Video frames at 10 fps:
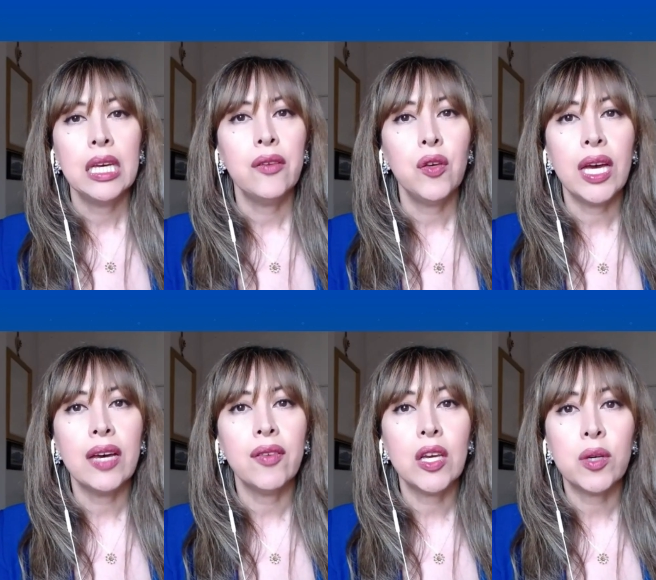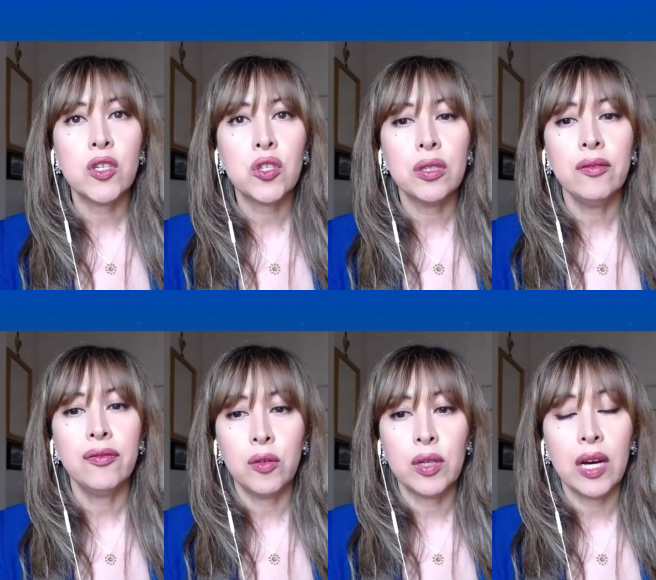If you have a question
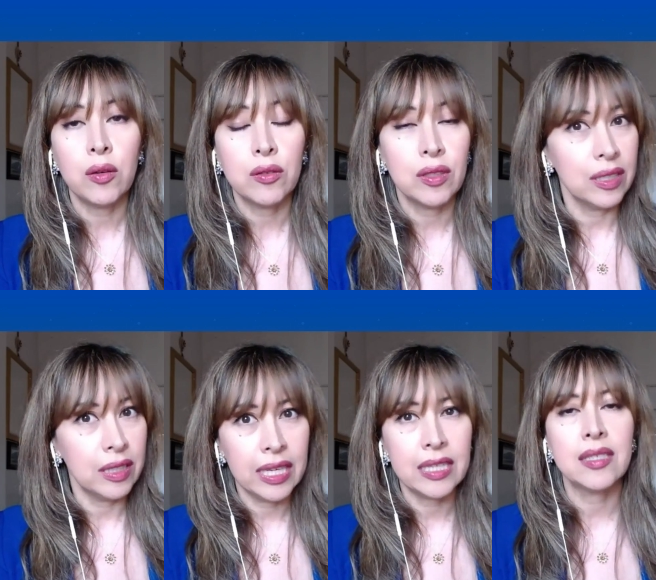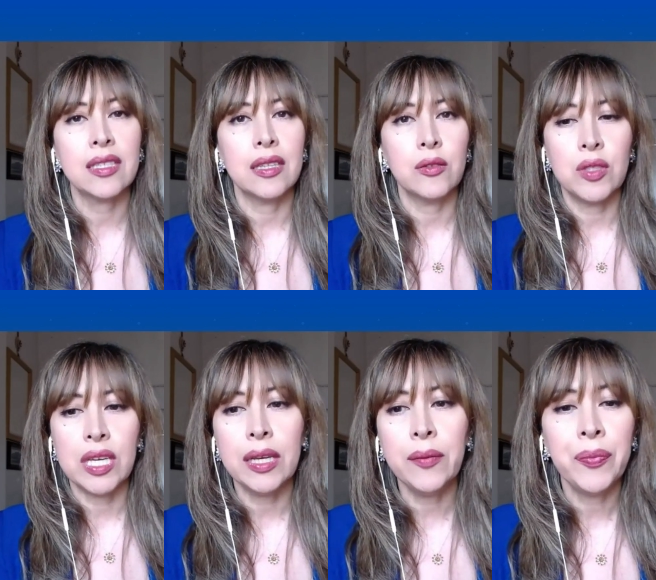for our guest
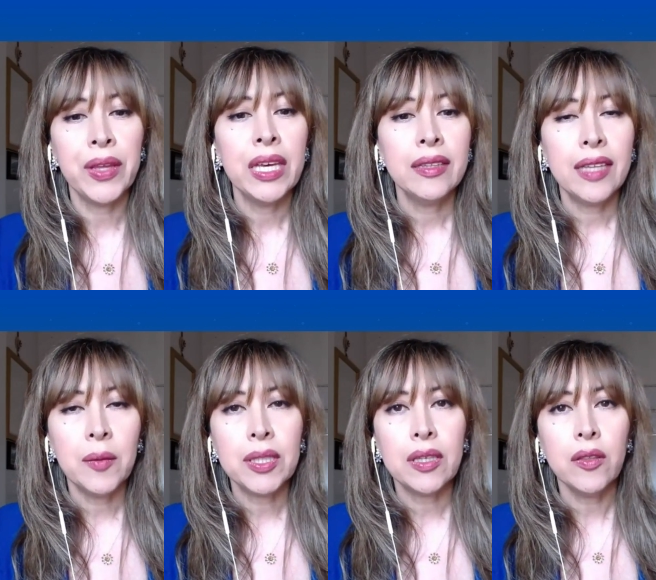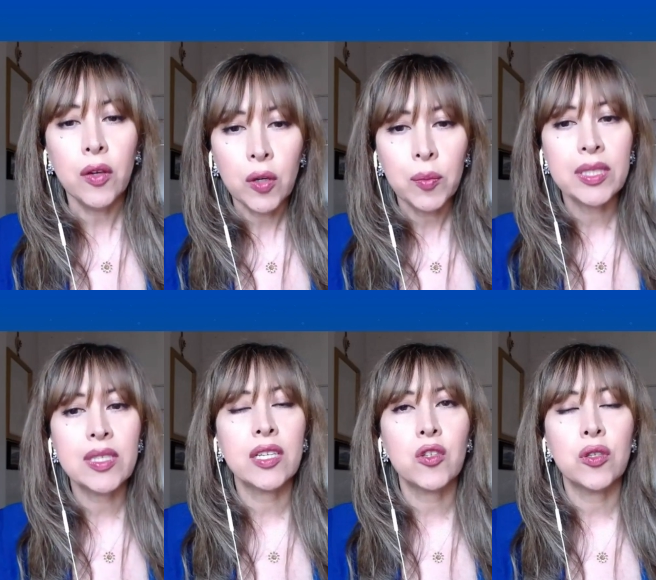today, type it in the comment
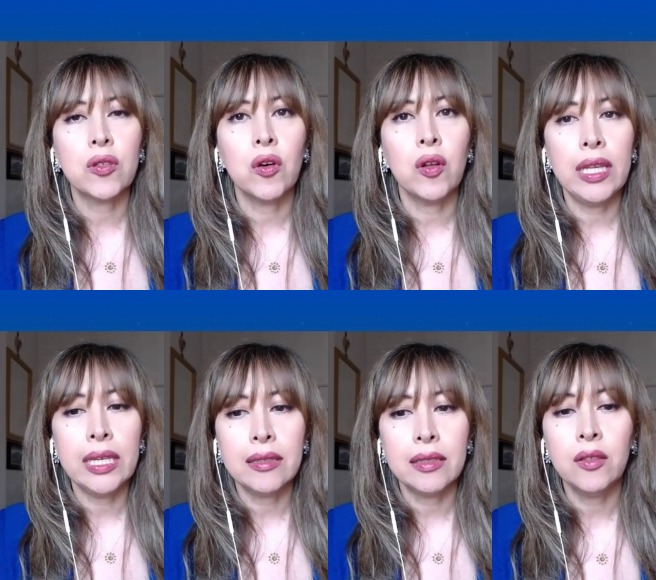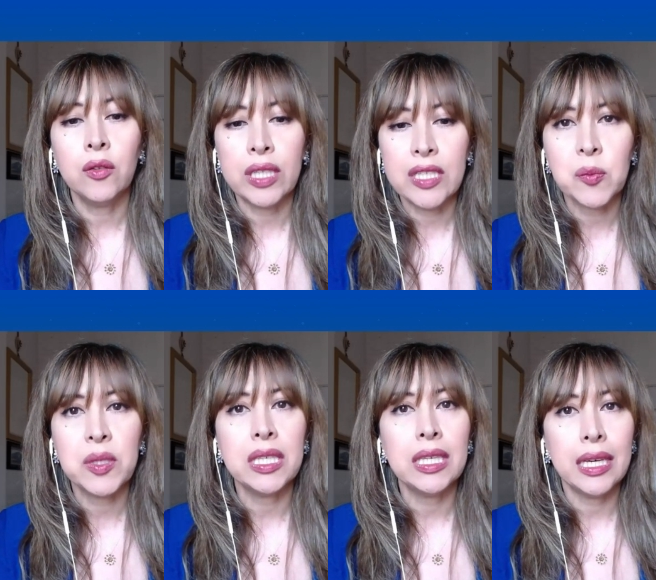section on LinkedIn or
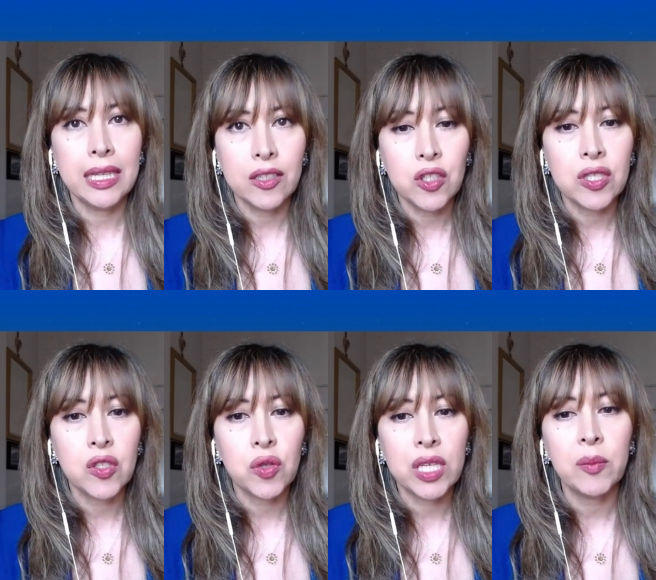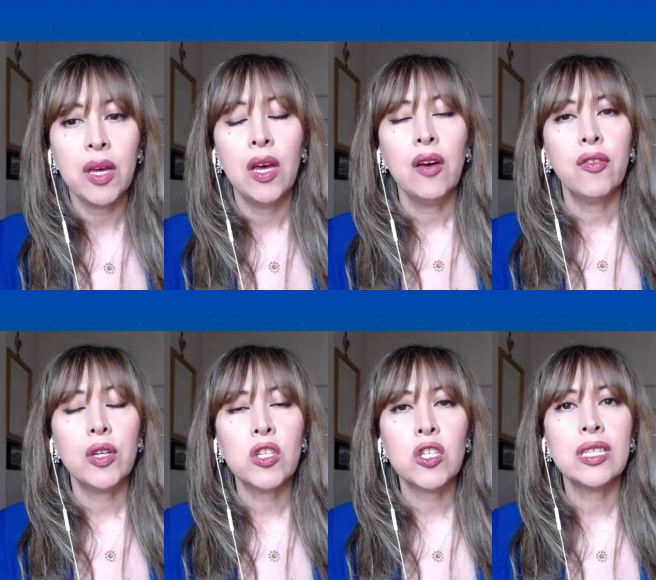SPE Energy Stream for
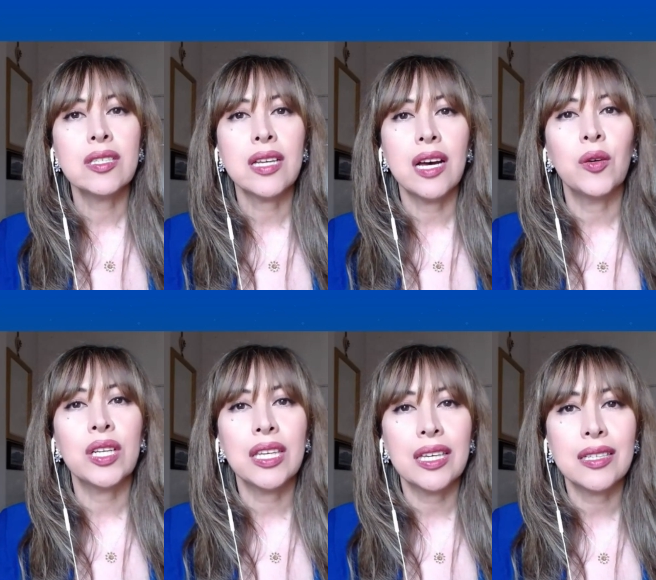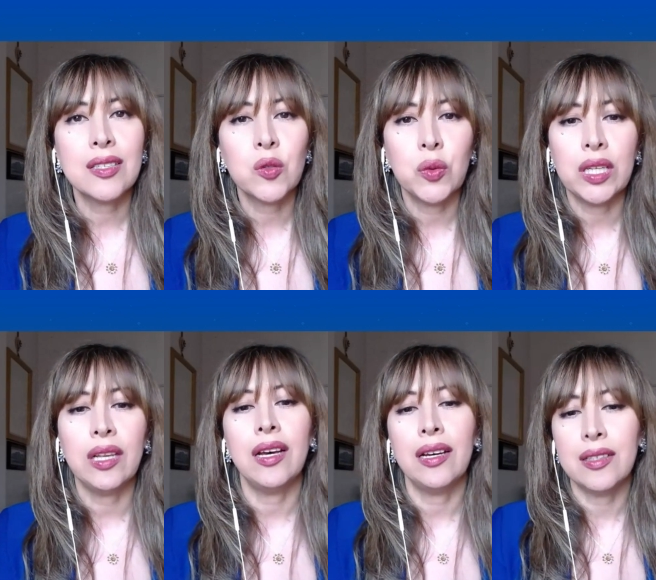a chance our guest
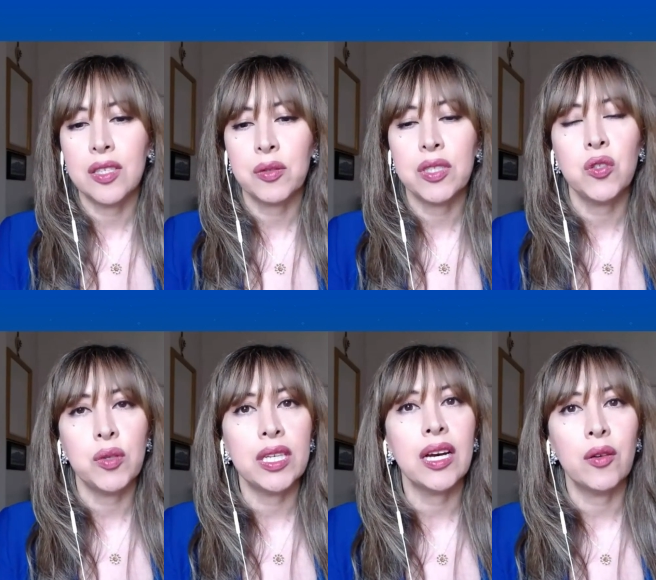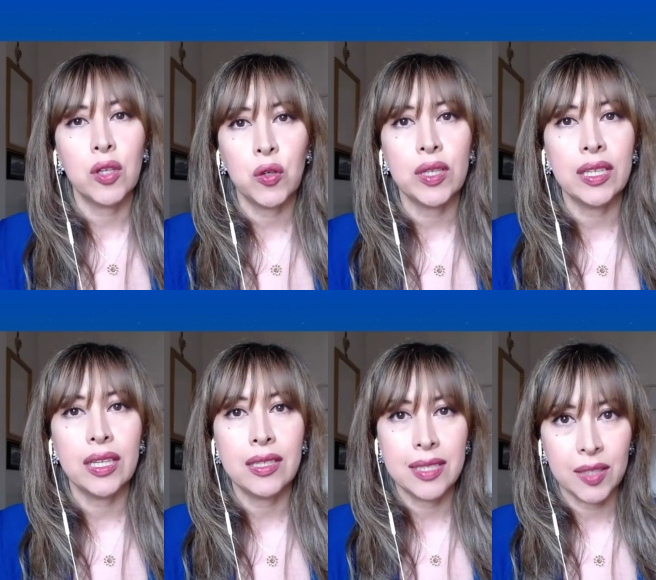will answer during our
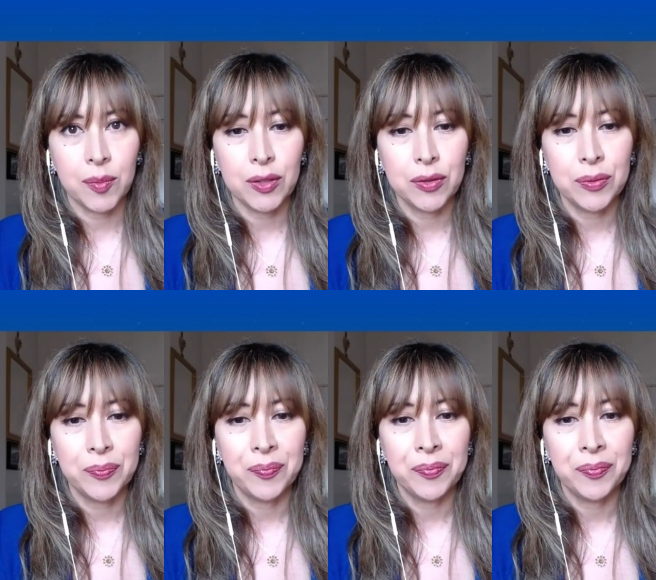Q&A segment.